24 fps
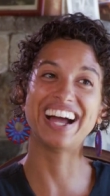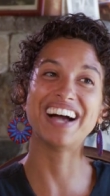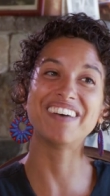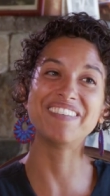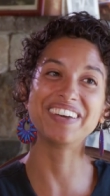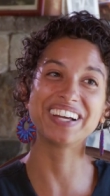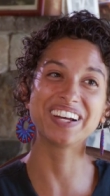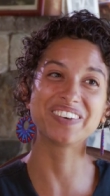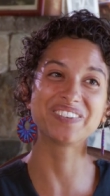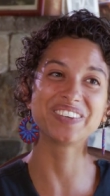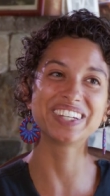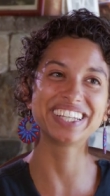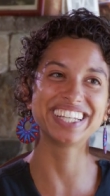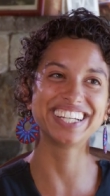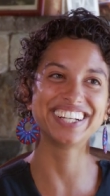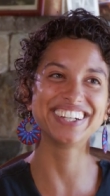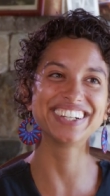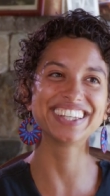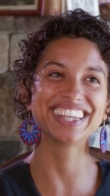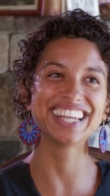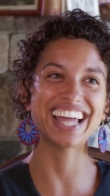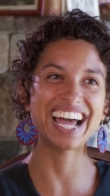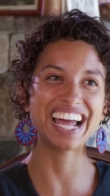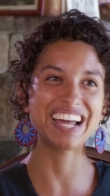having a really
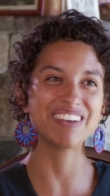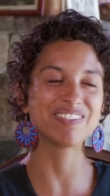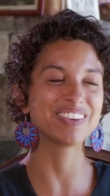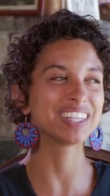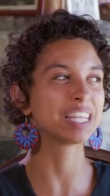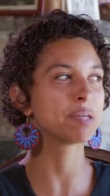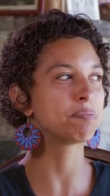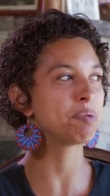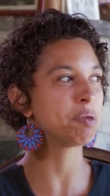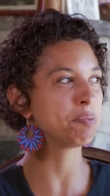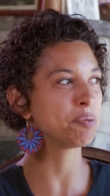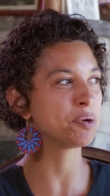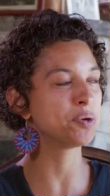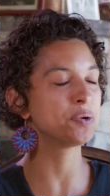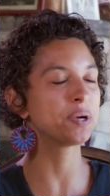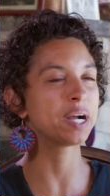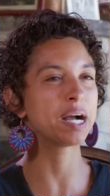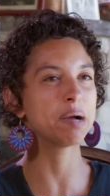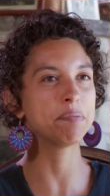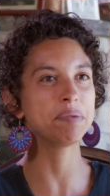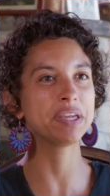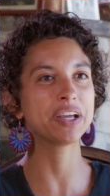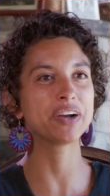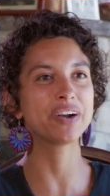good life. And the people who
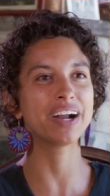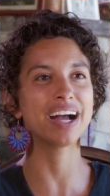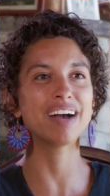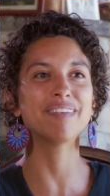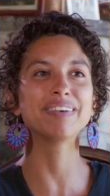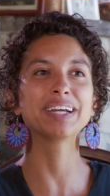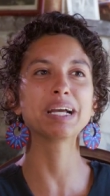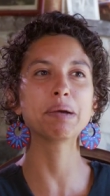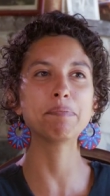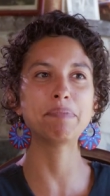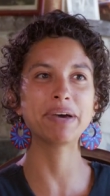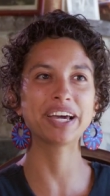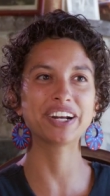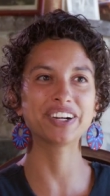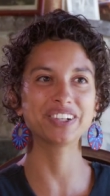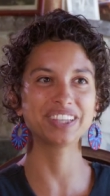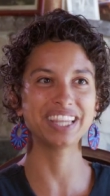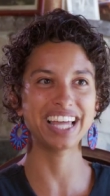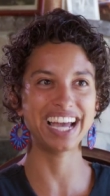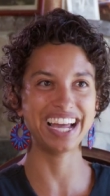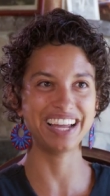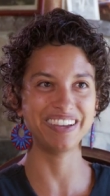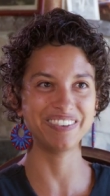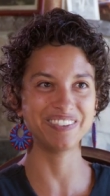come here are having a better
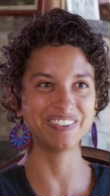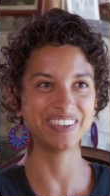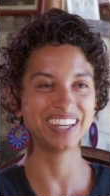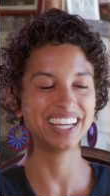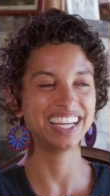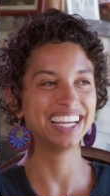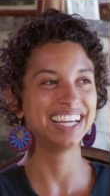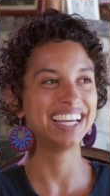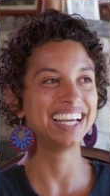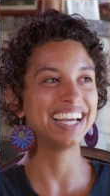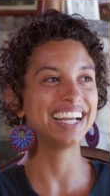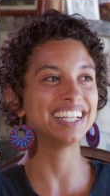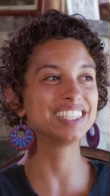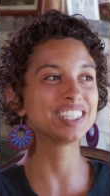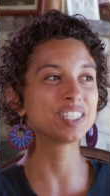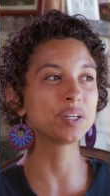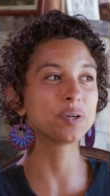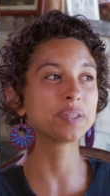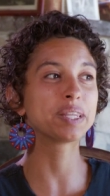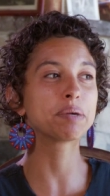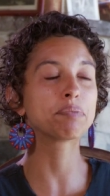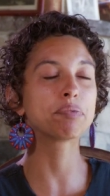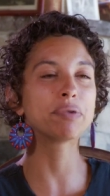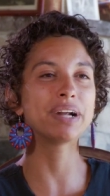life. And
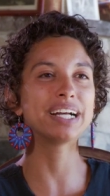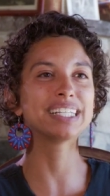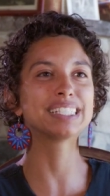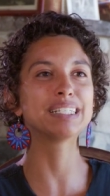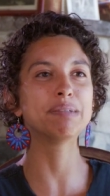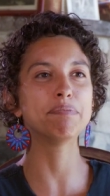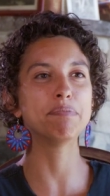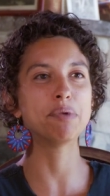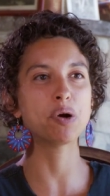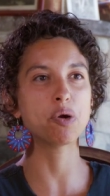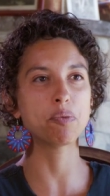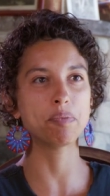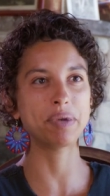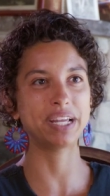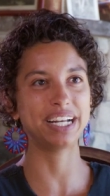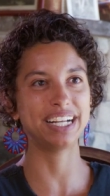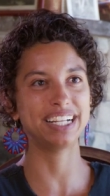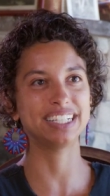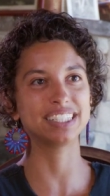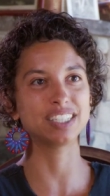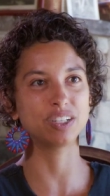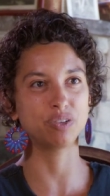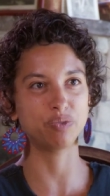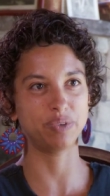so the present moment
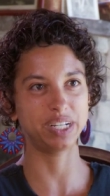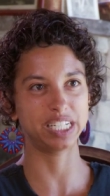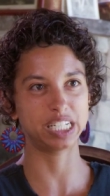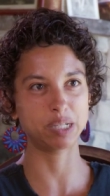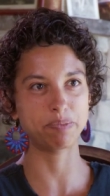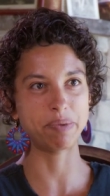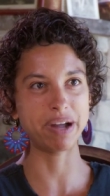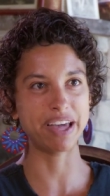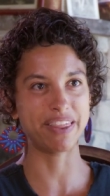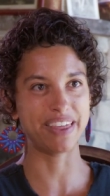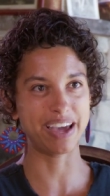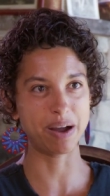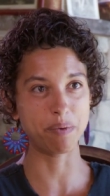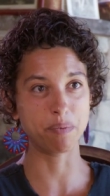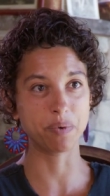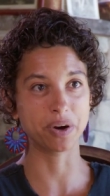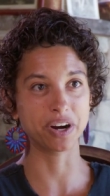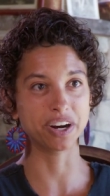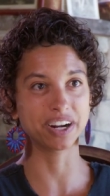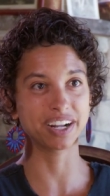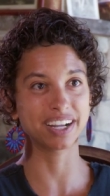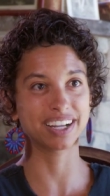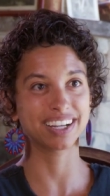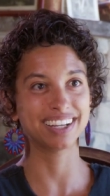is enriched by that
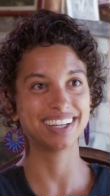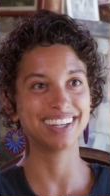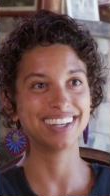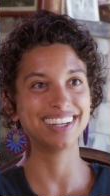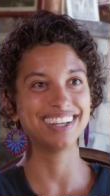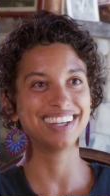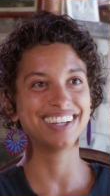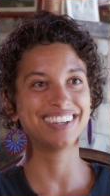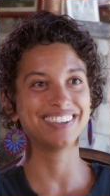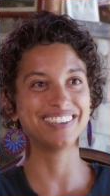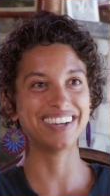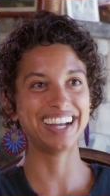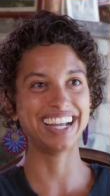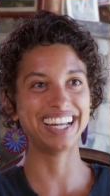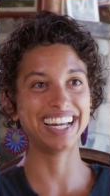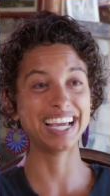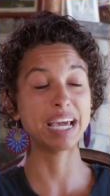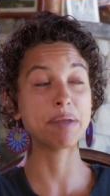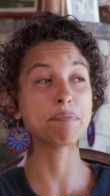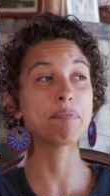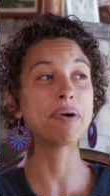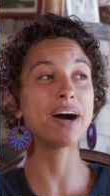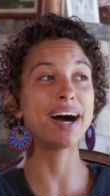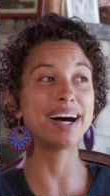work, right?
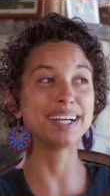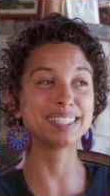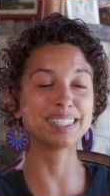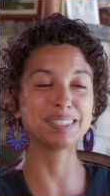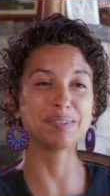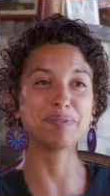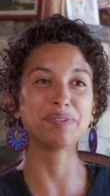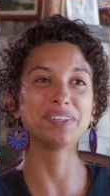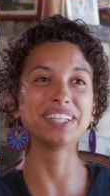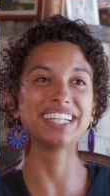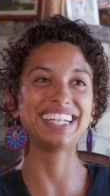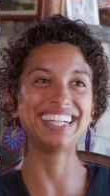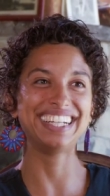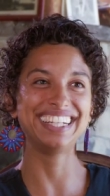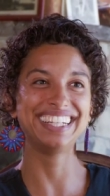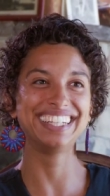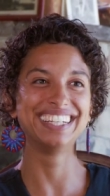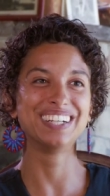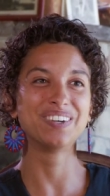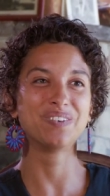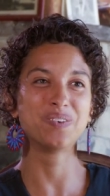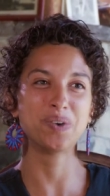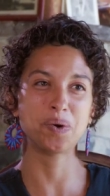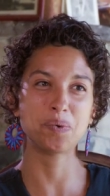And
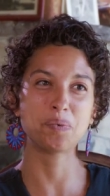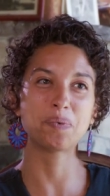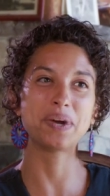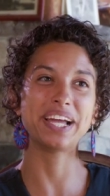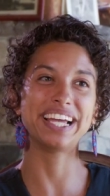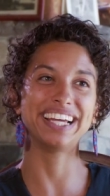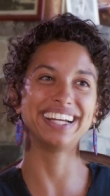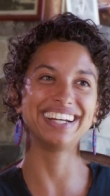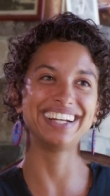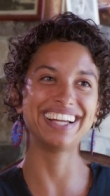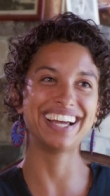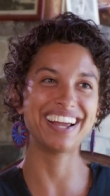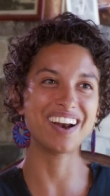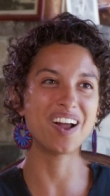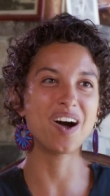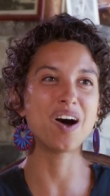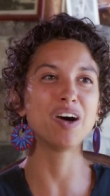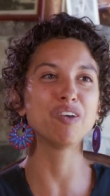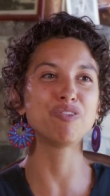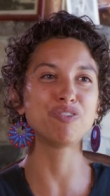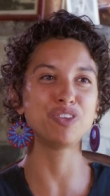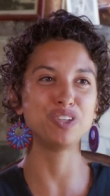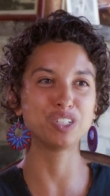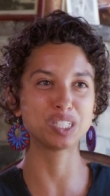possibly will win and
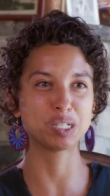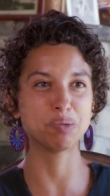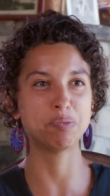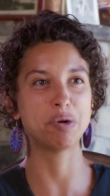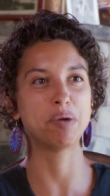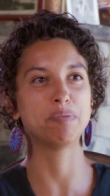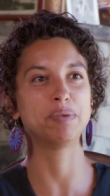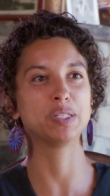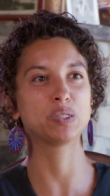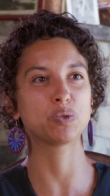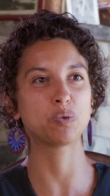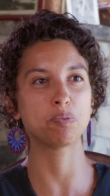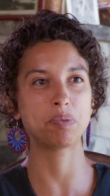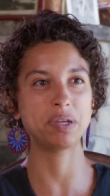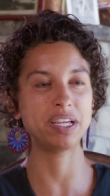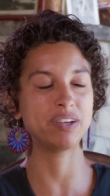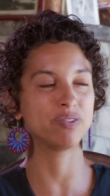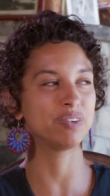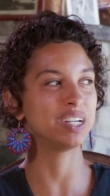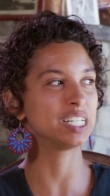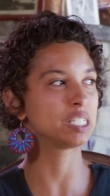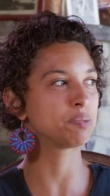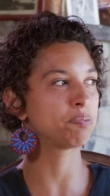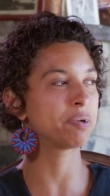all future moments will be
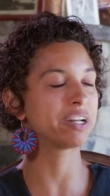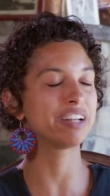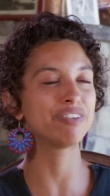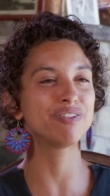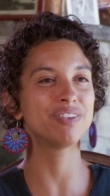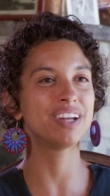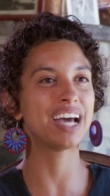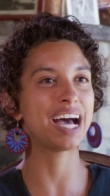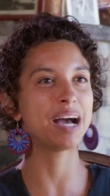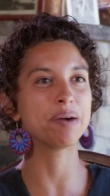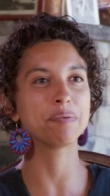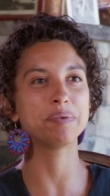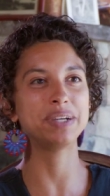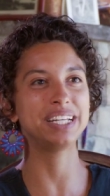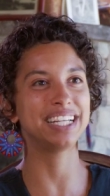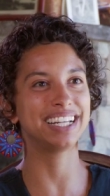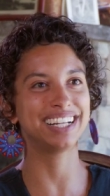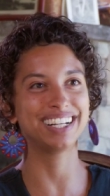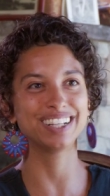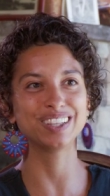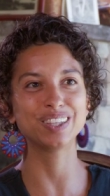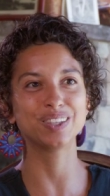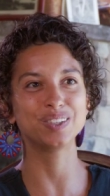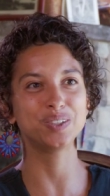enriched. But if not, we
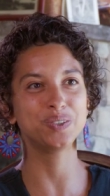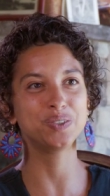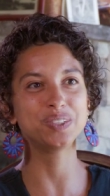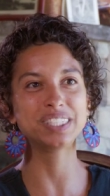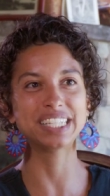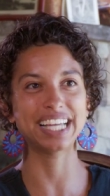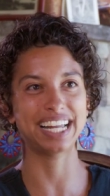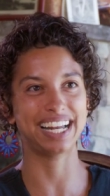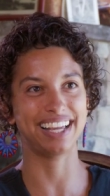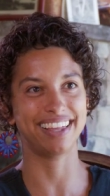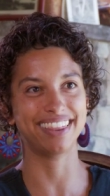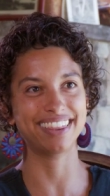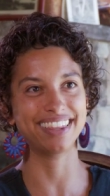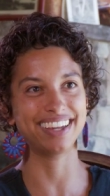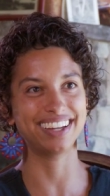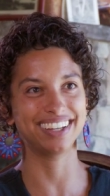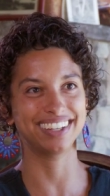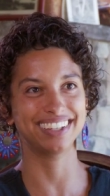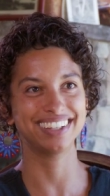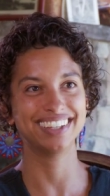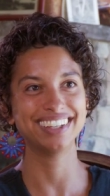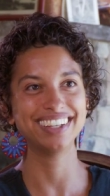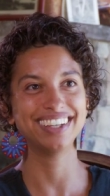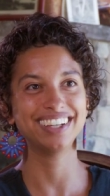didn't lose
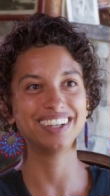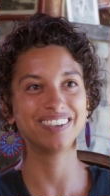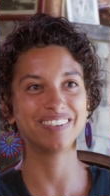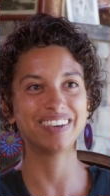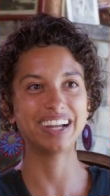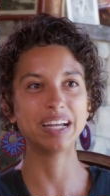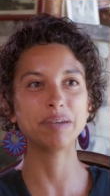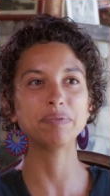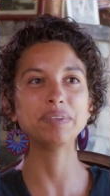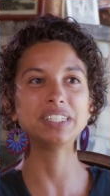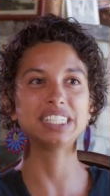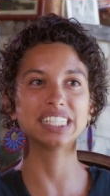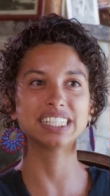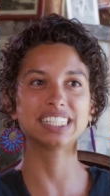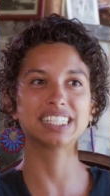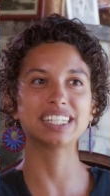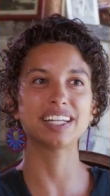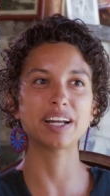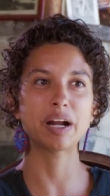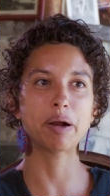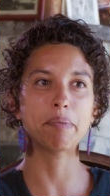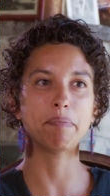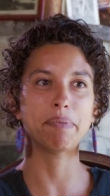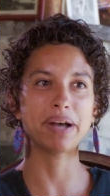anything, right? We just
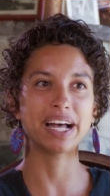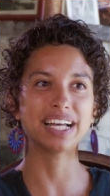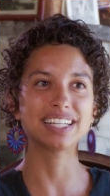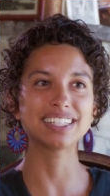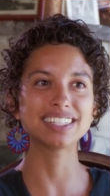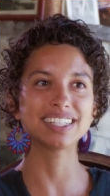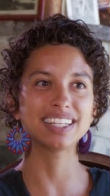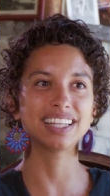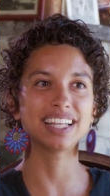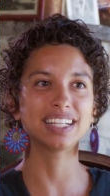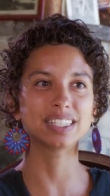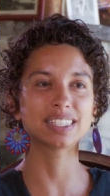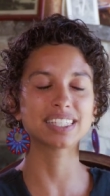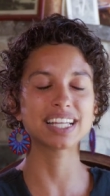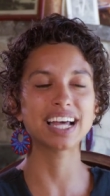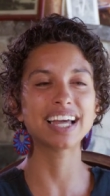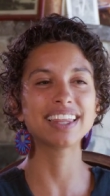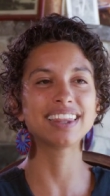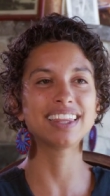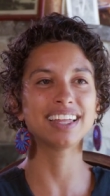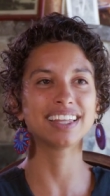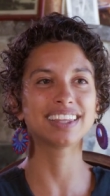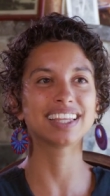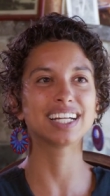did our best. And that's, I
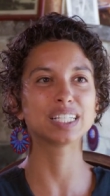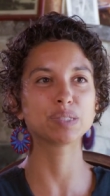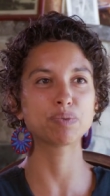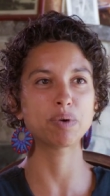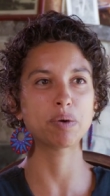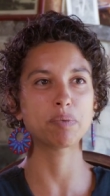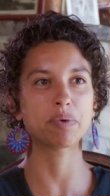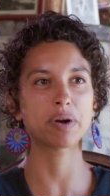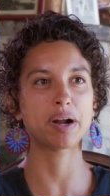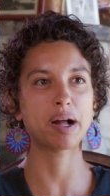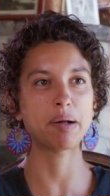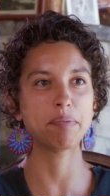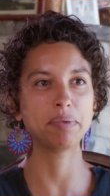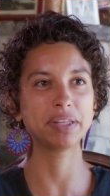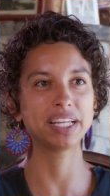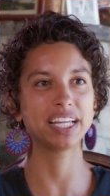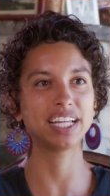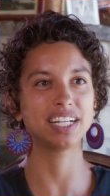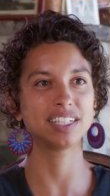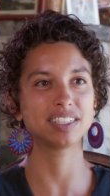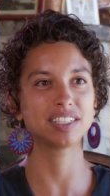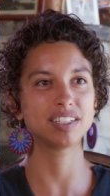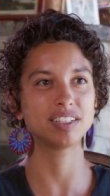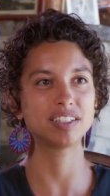think that's what we're
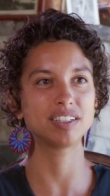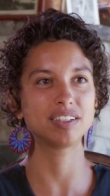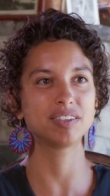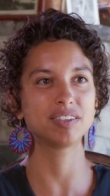obligated to